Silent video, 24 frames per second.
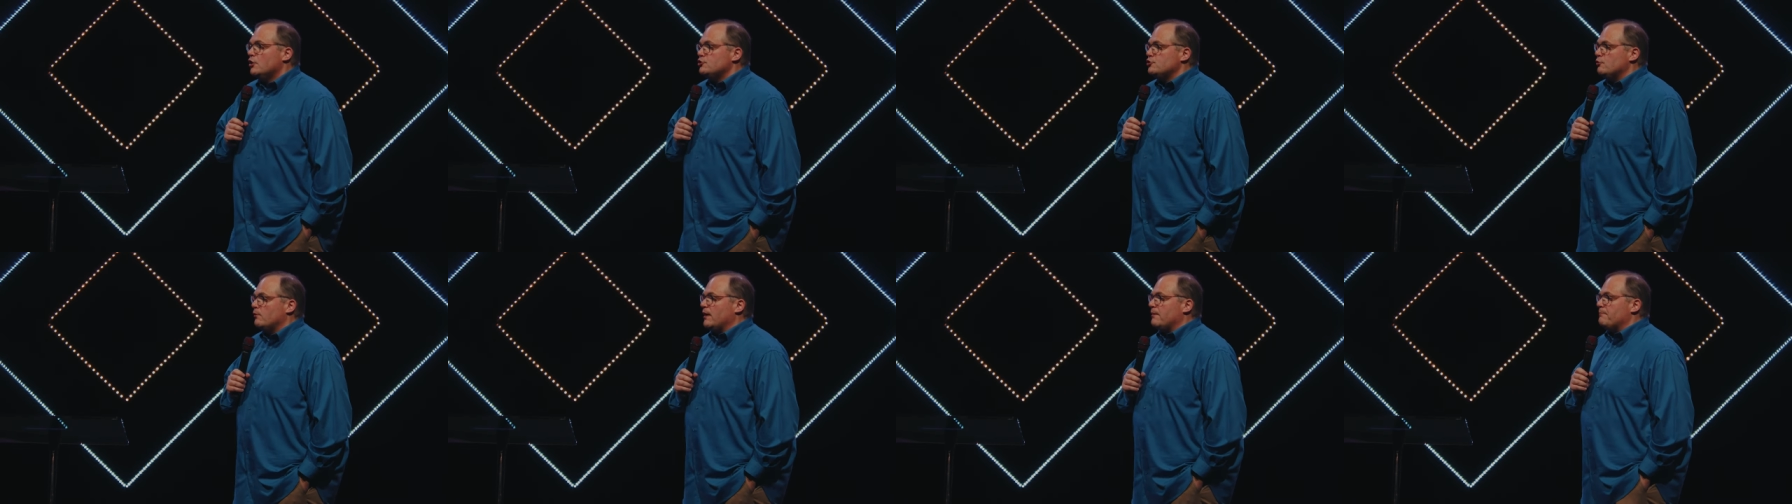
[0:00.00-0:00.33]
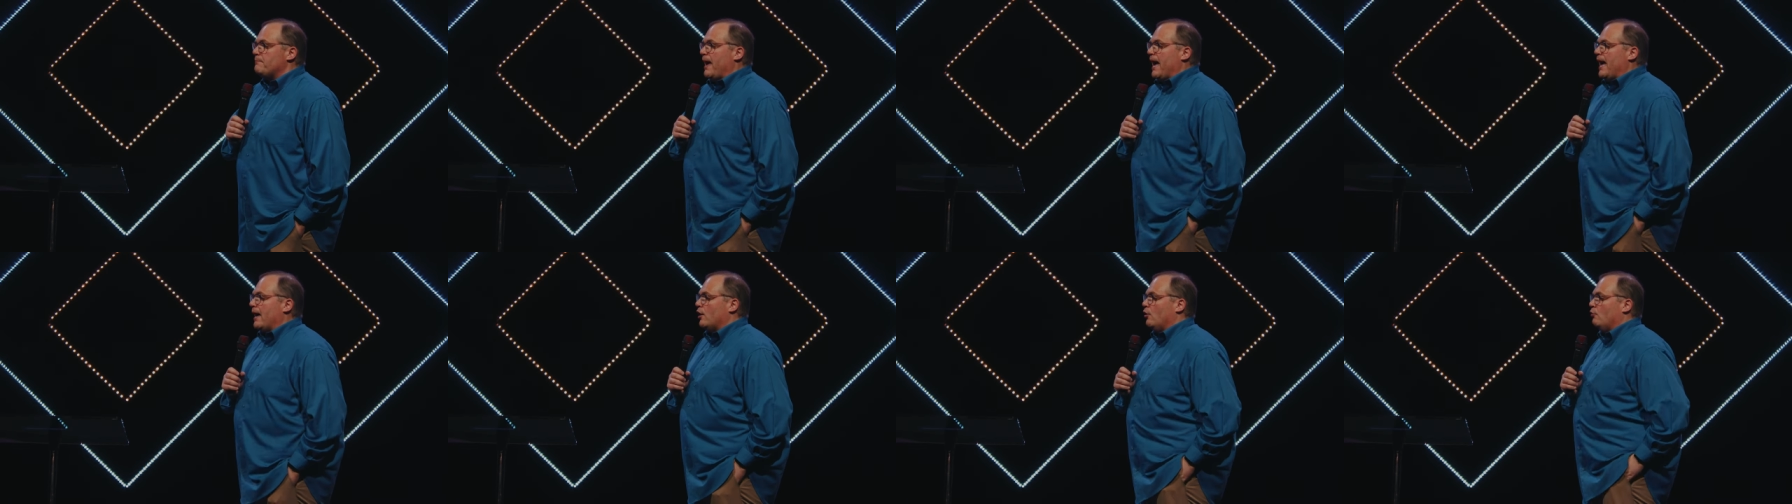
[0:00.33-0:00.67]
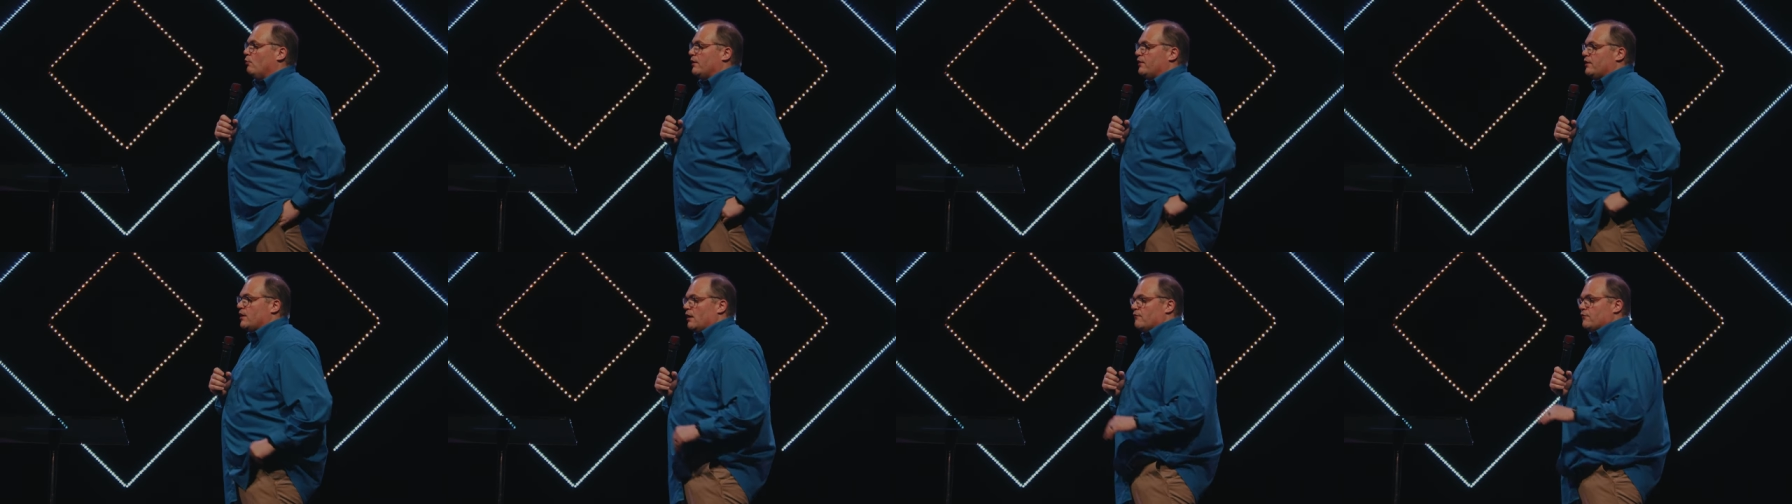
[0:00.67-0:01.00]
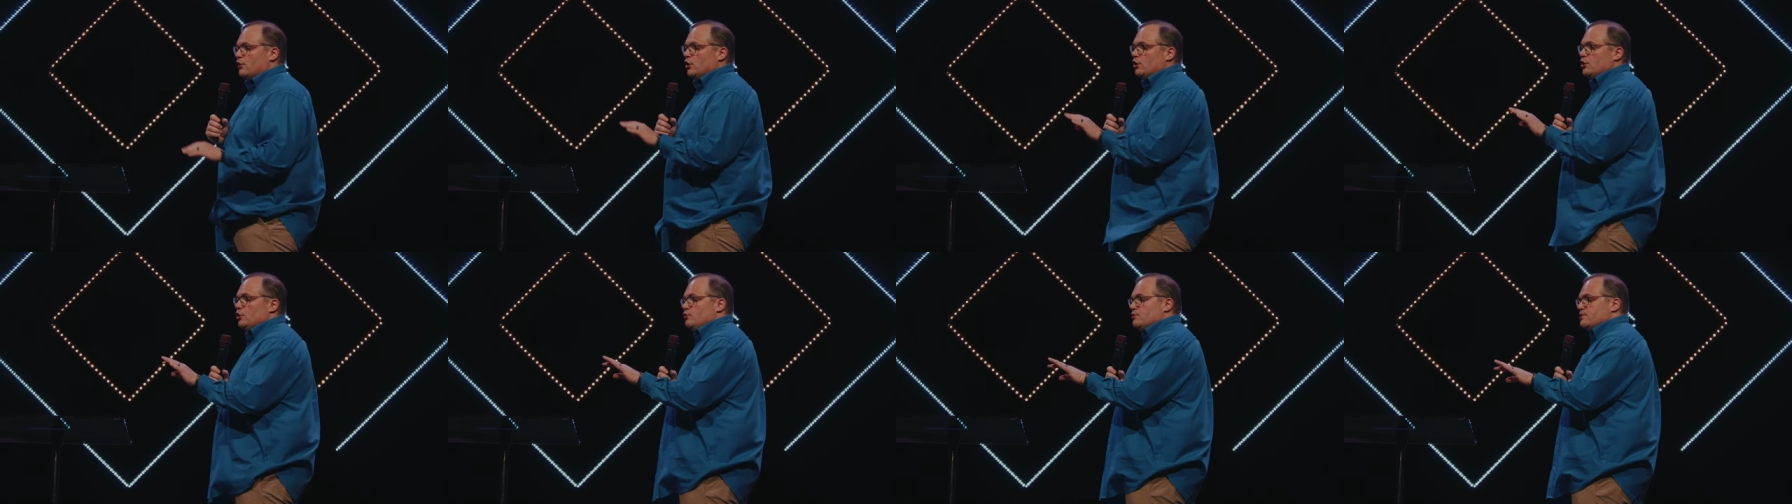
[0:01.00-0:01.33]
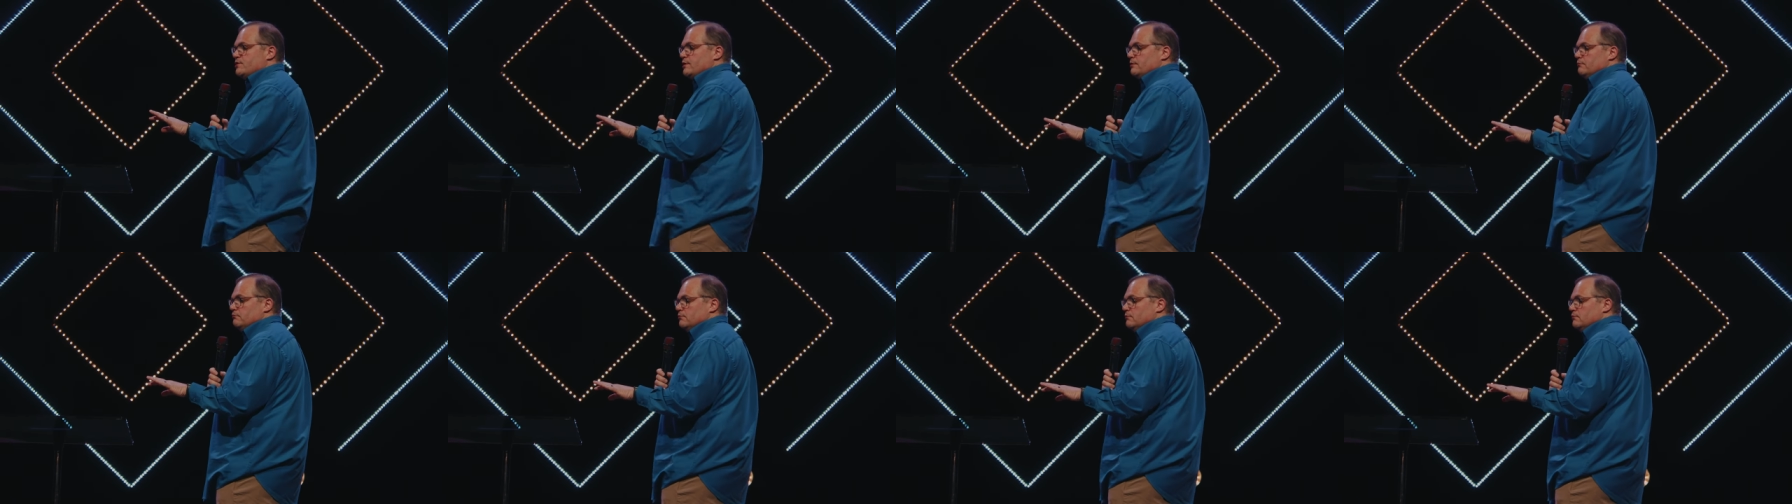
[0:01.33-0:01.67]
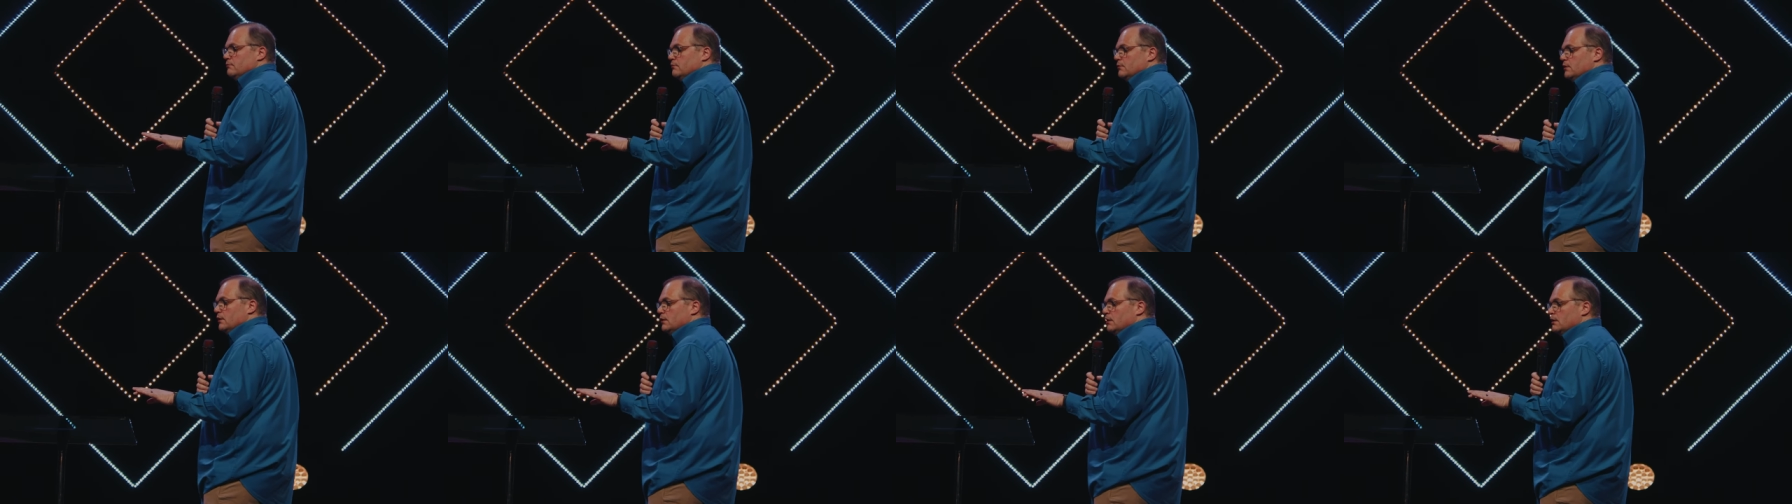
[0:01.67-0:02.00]
doing battle with Governor Newsom
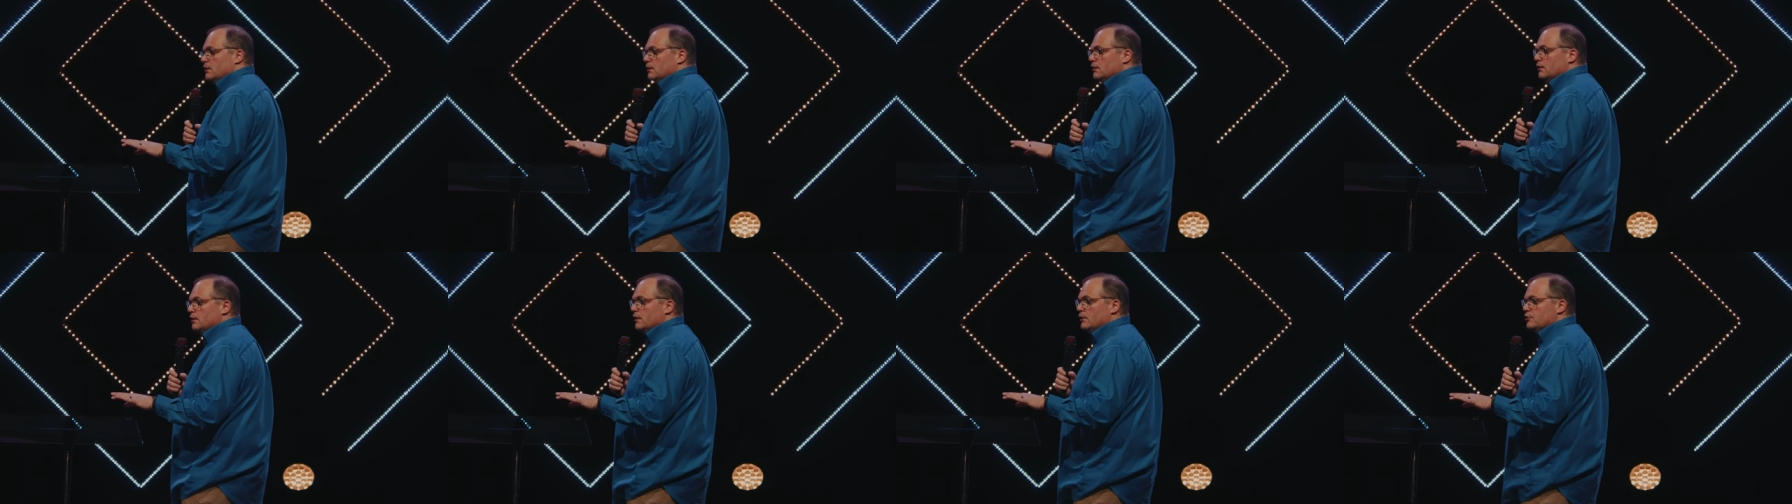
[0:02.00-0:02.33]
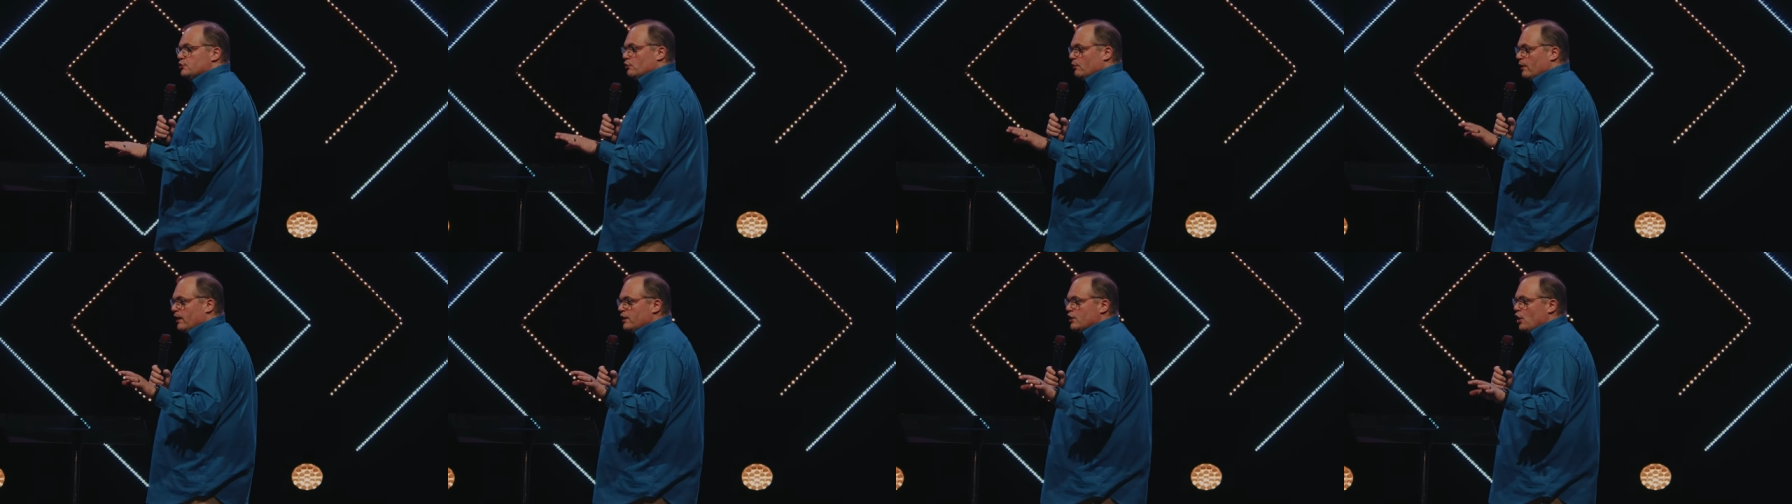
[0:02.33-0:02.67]
during